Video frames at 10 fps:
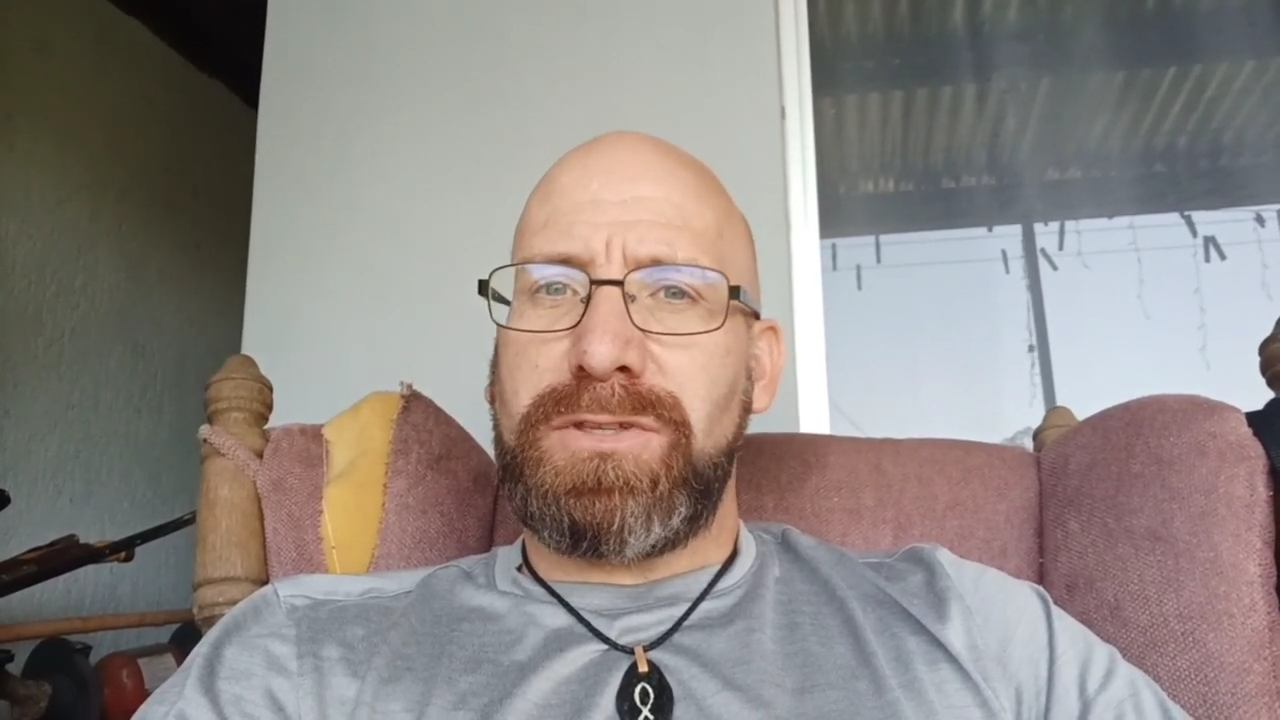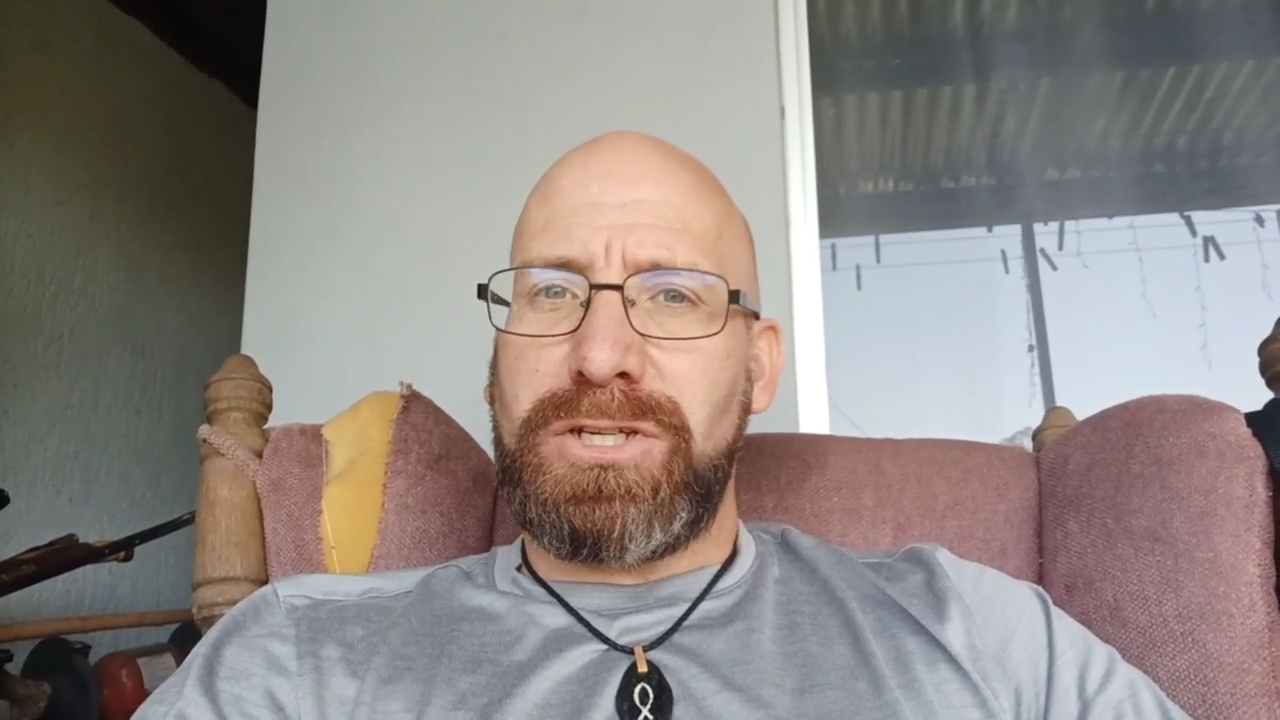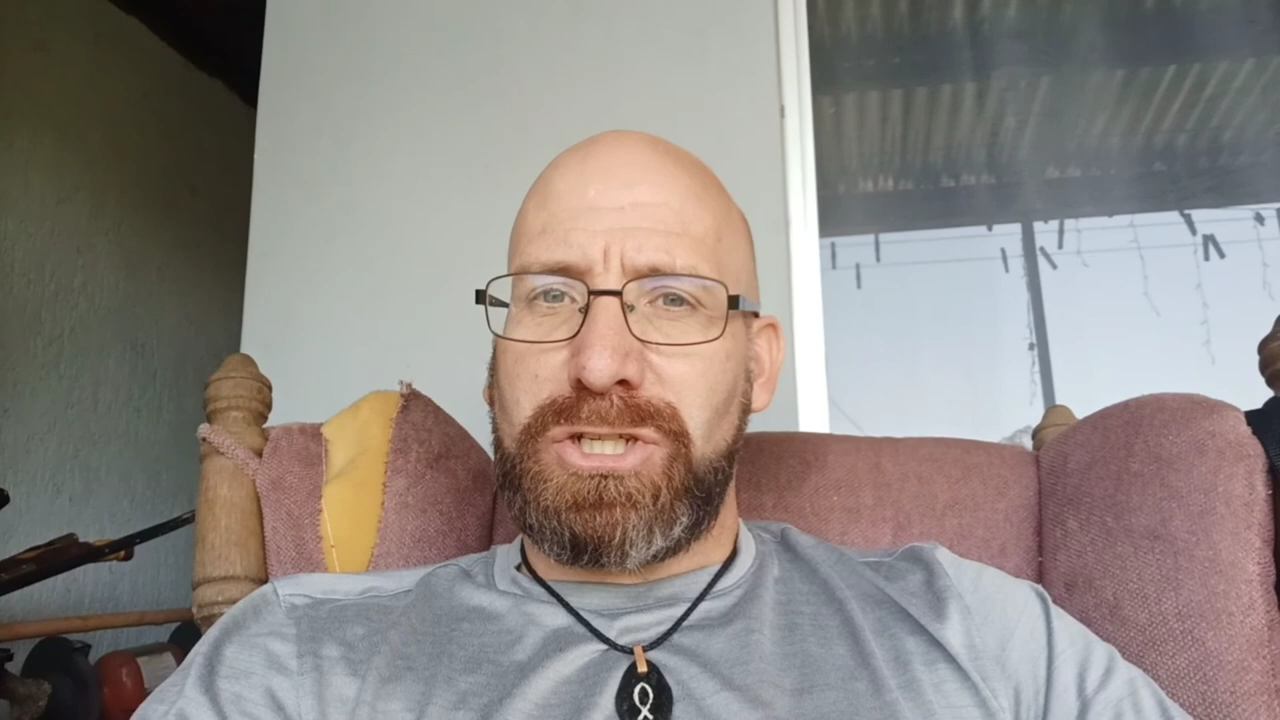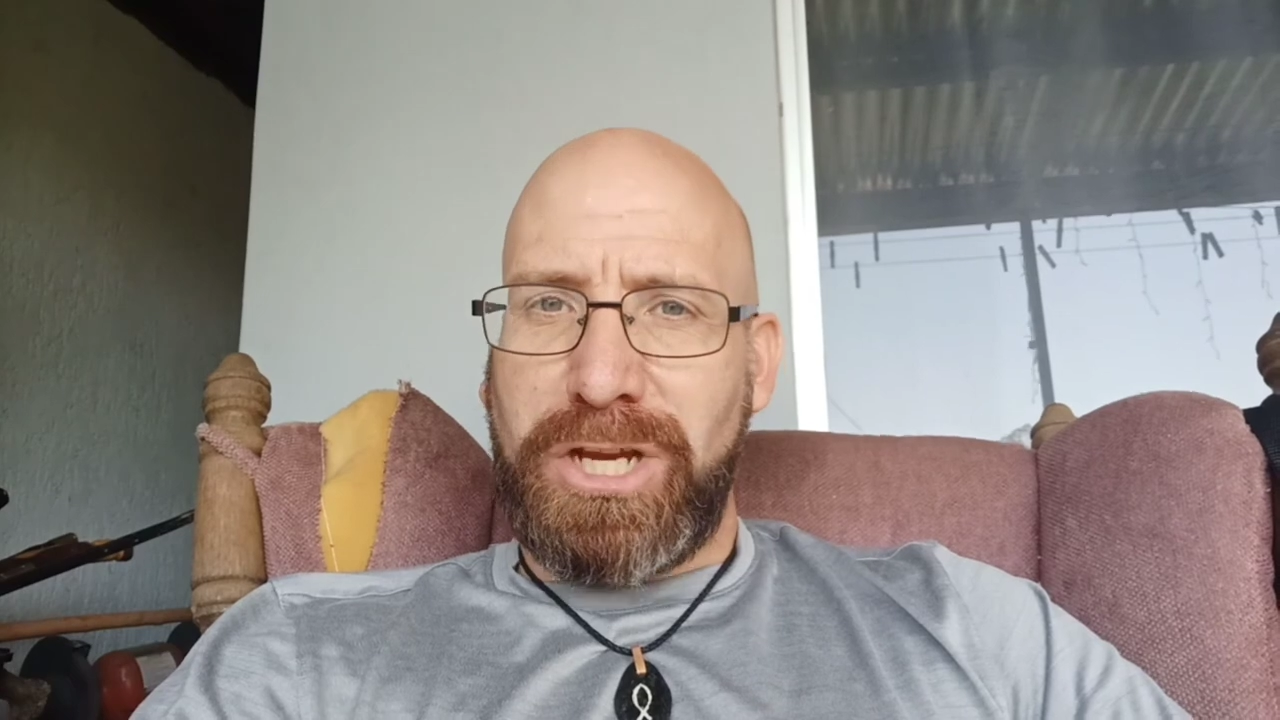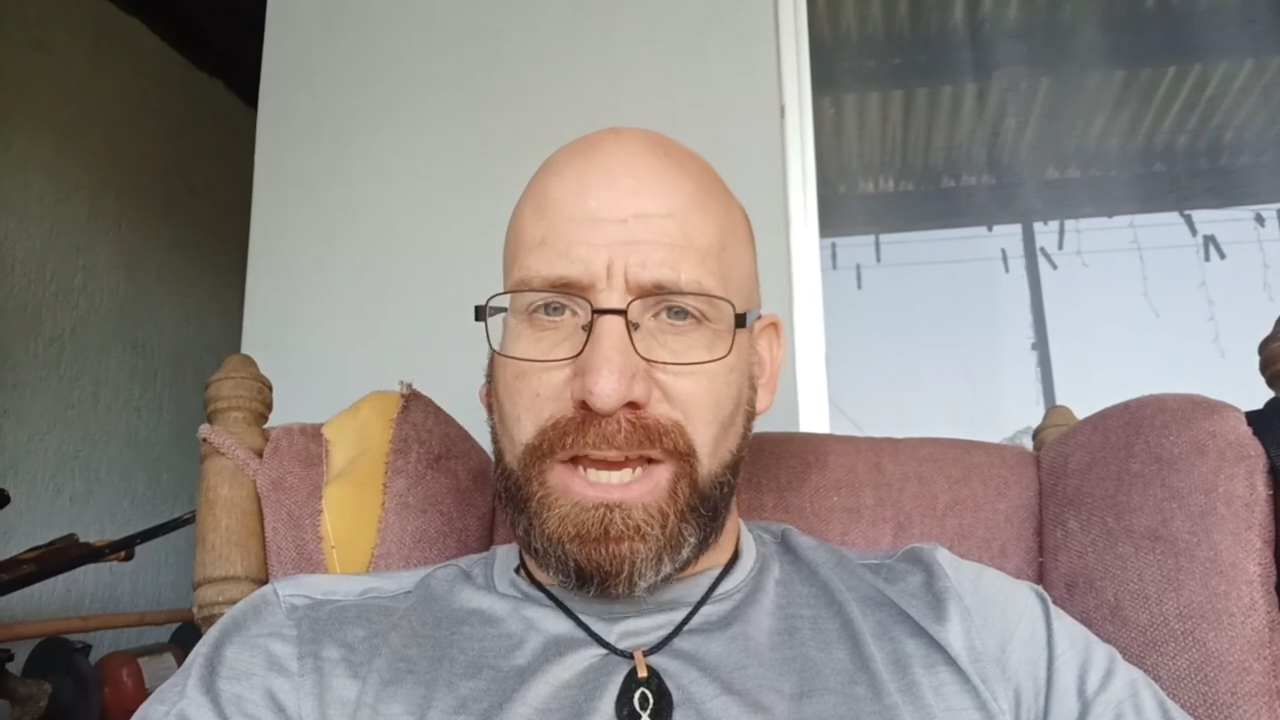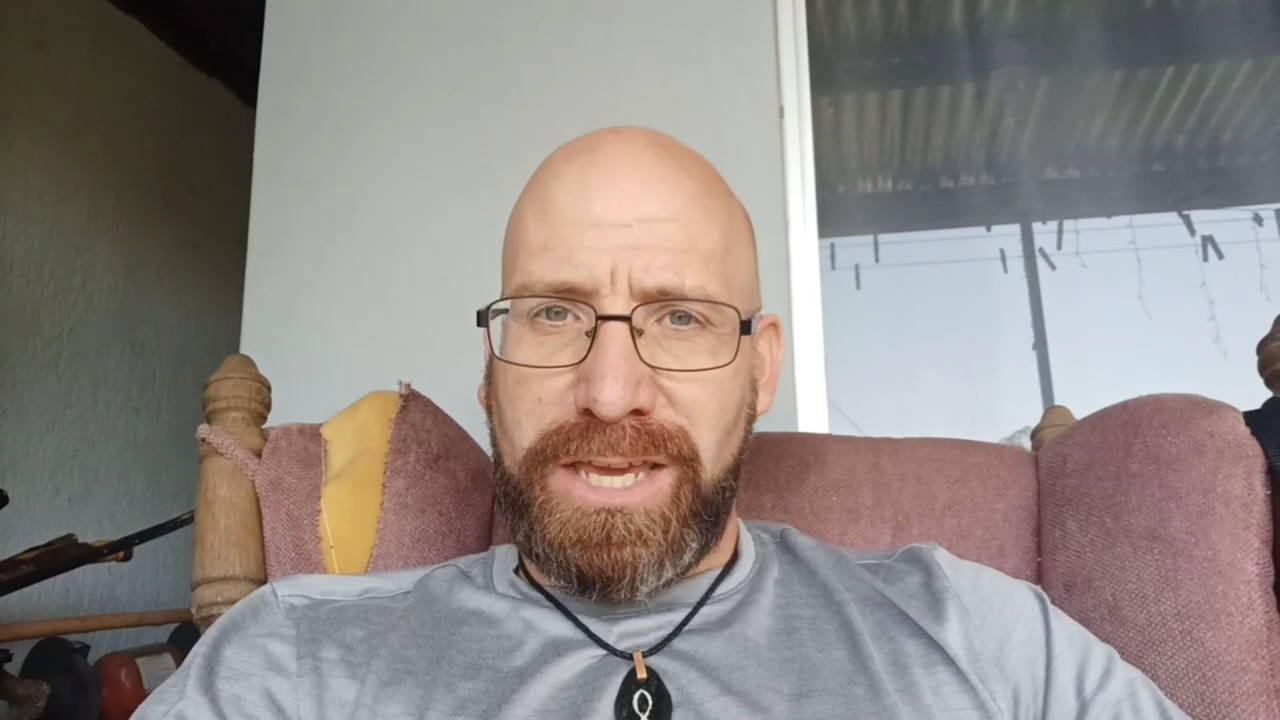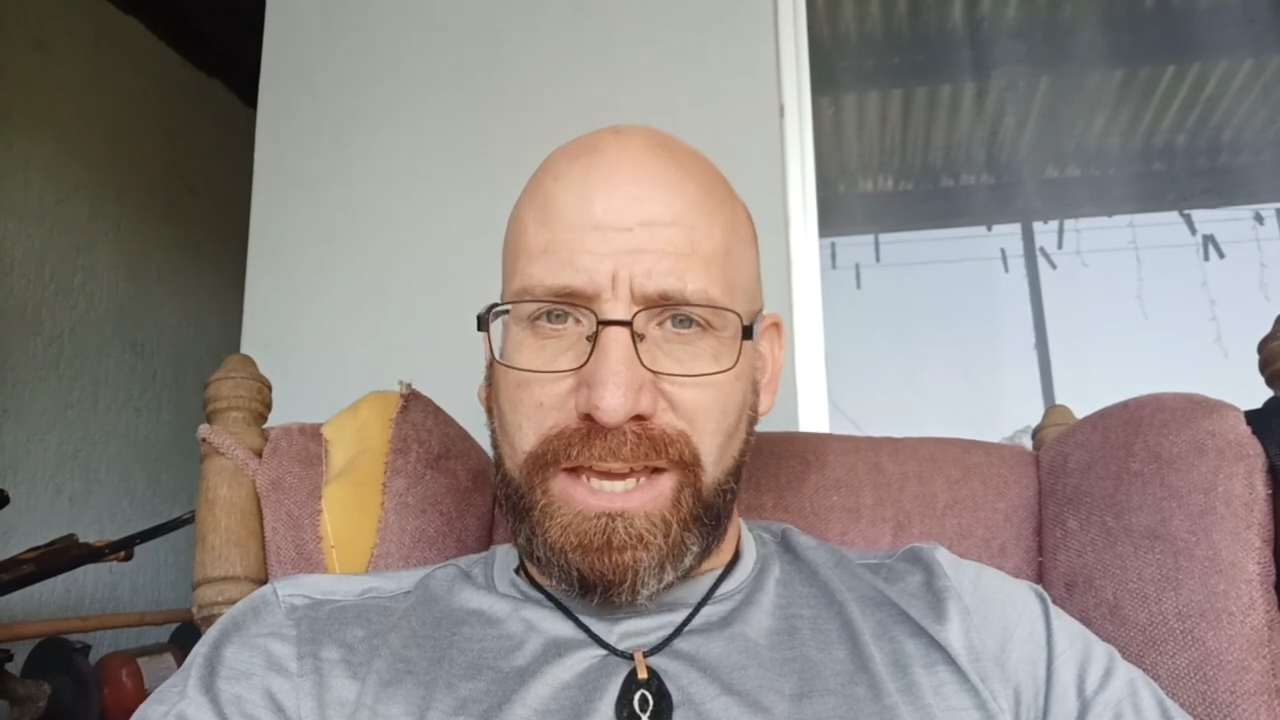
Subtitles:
the shaky